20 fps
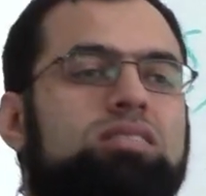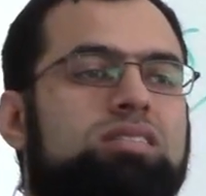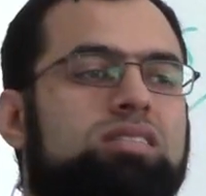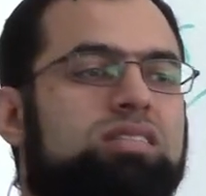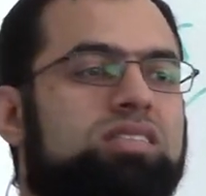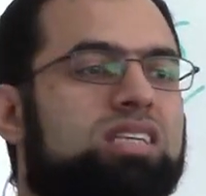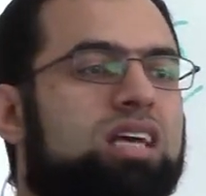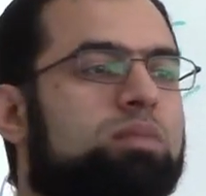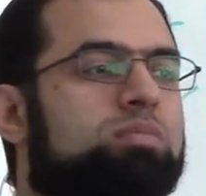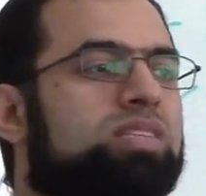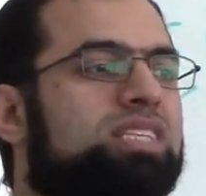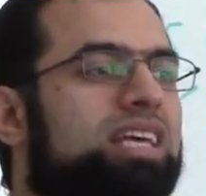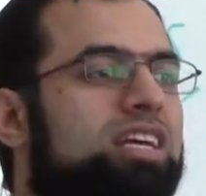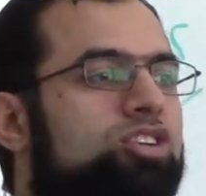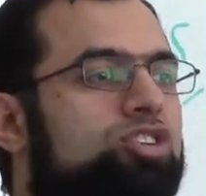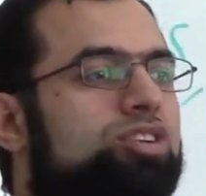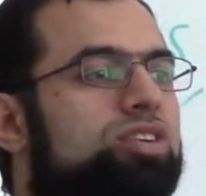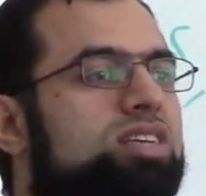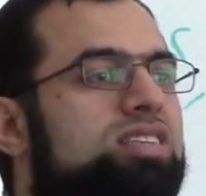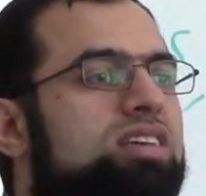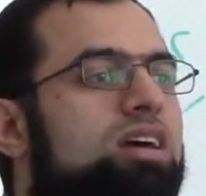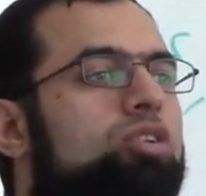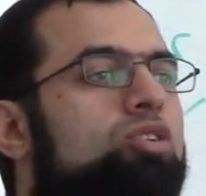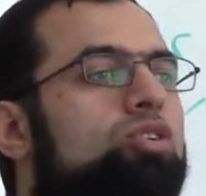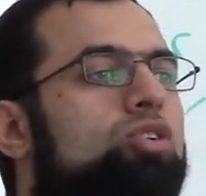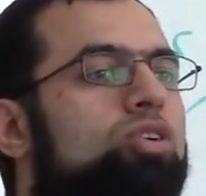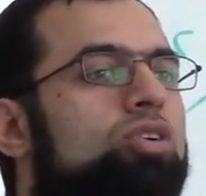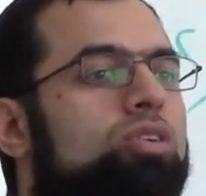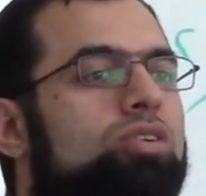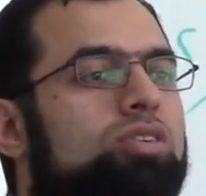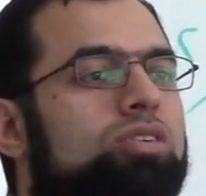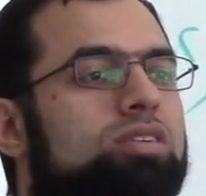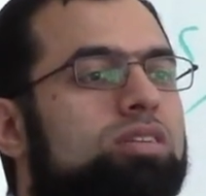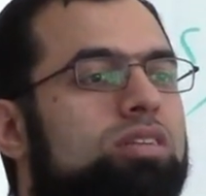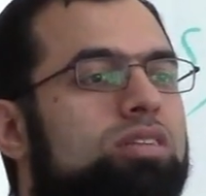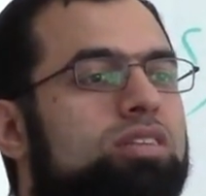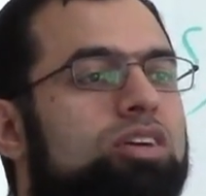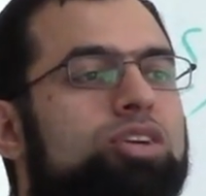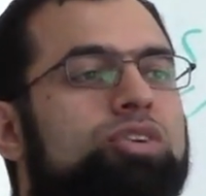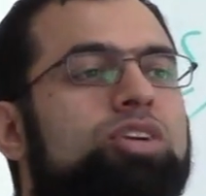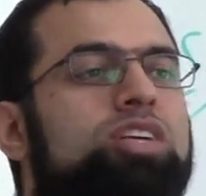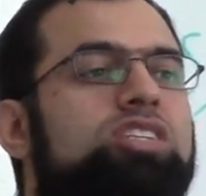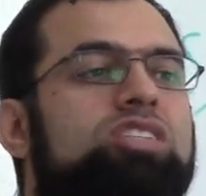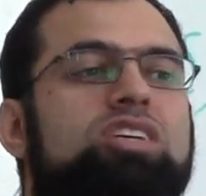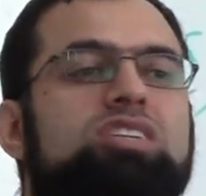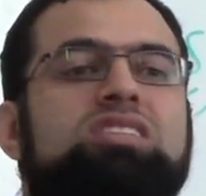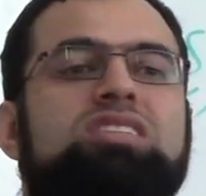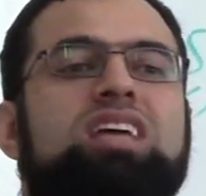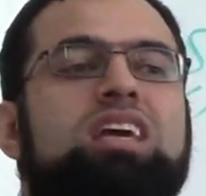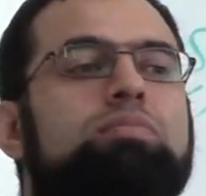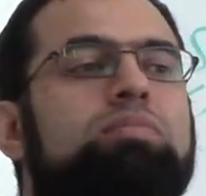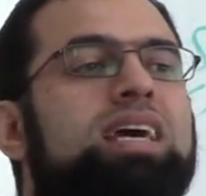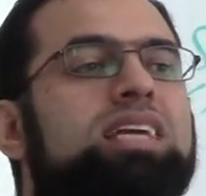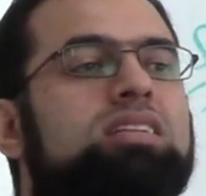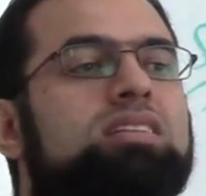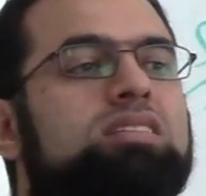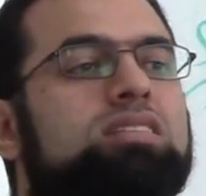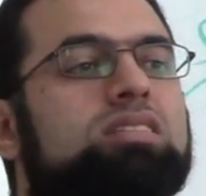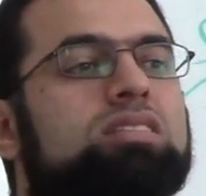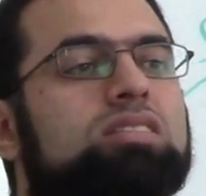some centuries ago, the Christians, they met